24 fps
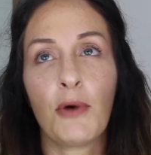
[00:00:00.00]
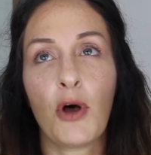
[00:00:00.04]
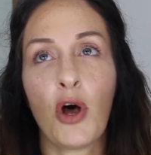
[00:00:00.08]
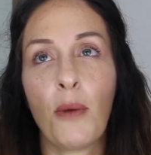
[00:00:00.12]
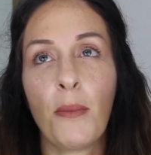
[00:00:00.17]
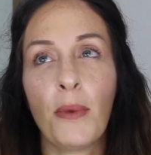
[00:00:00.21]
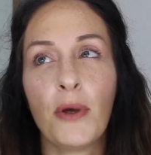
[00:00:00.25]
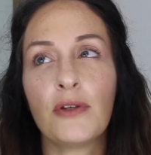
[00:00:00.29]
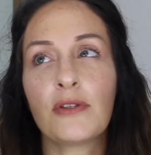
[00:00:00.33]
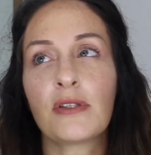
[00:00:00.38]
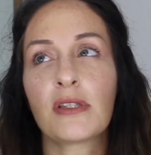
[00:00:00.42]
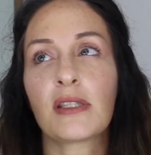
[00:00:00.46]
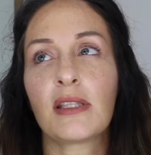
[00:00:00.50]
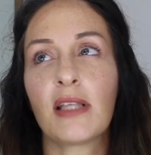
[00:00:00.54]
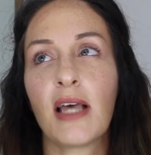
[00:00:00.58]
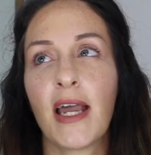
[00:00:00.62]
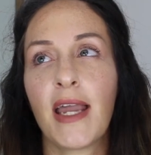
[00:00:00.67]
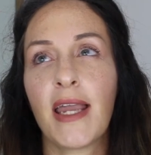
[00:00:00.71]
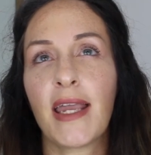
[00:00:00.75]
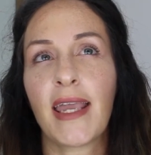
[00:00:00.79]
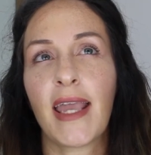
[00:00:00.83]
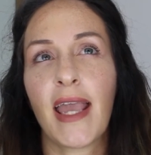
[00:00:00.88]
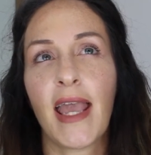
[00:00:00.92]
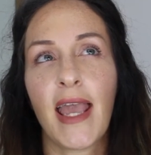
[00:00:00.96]
almost
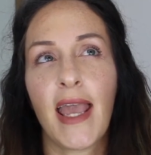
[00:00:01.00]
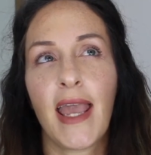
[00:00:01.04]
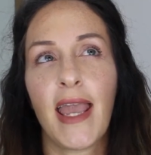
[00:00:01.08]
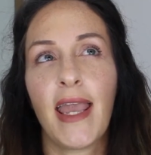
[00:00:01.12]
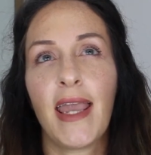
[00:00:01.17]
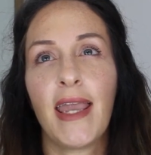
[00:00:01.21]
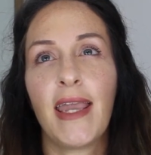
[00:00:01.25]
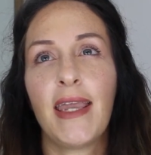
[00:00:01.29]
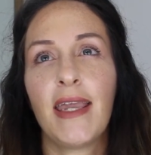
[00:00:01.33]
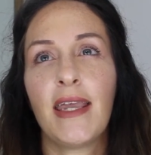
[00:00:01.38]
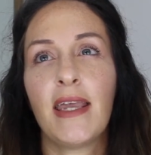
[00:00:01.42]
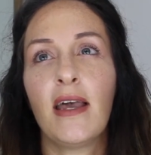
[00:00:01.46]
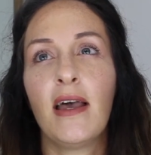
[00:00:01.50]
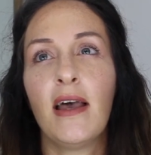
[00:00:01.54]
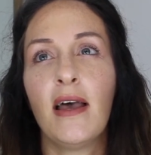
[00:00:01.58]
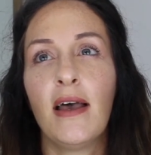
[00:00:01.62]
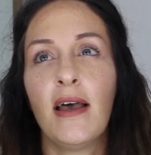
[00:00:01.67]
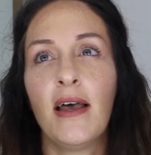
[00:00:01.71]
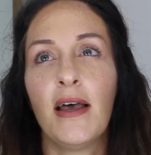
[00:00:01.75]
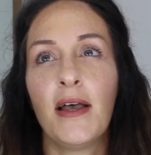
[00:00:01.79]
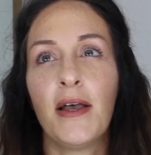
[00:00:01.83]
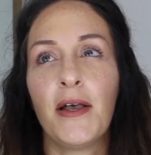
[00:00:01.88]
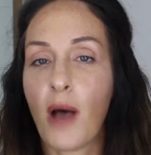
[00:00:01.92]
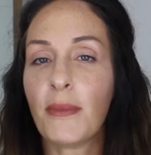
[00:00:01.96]
like a
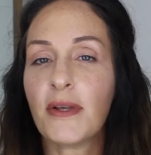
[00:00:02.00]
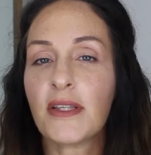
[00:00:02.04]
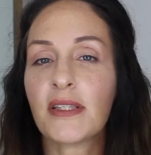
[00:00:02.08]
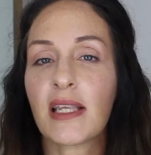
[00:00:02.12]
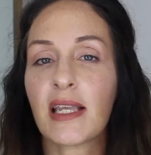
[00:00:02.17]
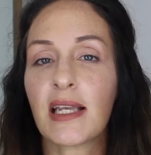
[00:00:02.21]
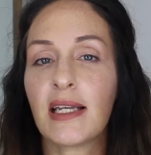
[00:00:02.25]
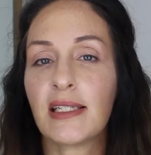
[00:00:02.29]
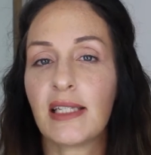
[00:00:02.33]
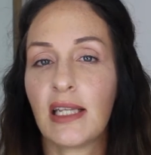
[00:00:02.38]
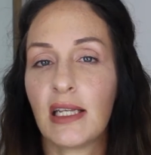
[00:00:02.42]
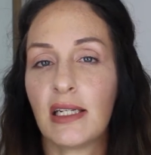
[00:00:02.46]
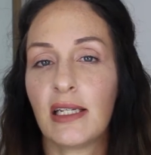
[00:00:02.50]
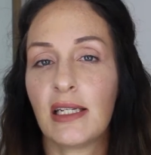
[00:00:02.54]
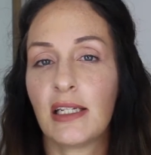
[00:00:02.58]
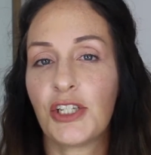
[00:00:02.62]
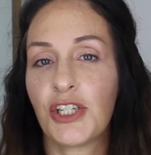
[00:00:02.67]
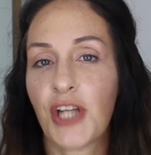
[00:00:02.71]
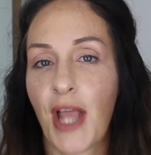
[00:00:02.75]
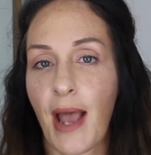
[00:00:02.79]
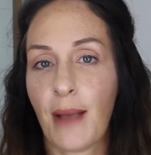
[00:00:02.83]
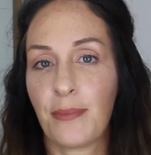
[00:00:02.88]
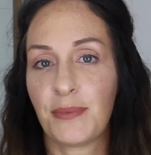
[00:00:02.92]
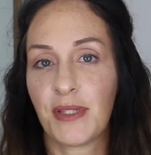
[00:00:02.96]
tinted
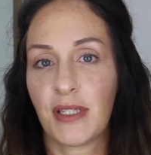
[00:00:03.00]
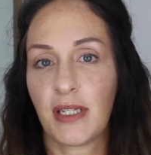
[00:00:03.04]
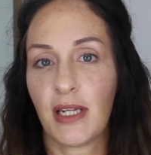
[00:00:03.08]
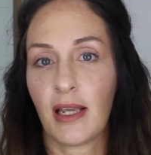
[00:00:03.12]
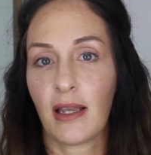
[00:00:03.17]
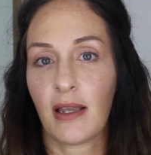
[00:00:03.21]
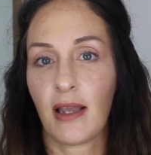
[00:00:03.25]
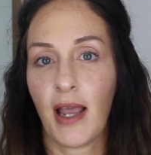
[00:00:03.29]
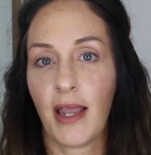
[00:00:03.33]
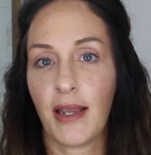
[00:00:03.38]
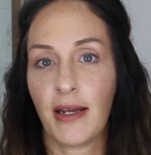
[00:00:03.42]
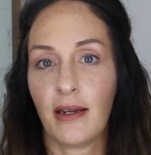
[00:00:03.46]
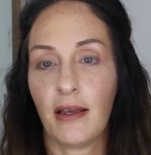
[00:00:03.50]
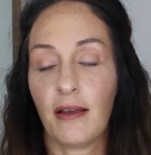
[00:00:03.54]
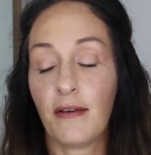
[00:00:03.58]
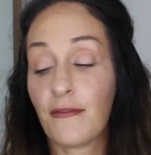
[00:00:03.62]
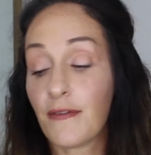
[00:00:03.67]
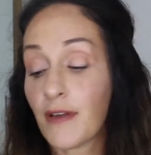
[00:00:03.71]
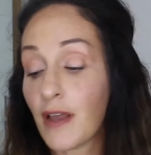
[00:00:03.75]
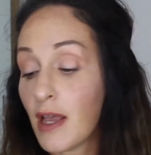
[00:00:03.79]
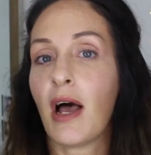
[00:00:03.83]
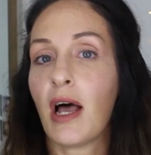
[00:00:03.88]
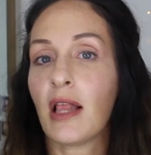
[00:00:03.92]
chapstick, kind of.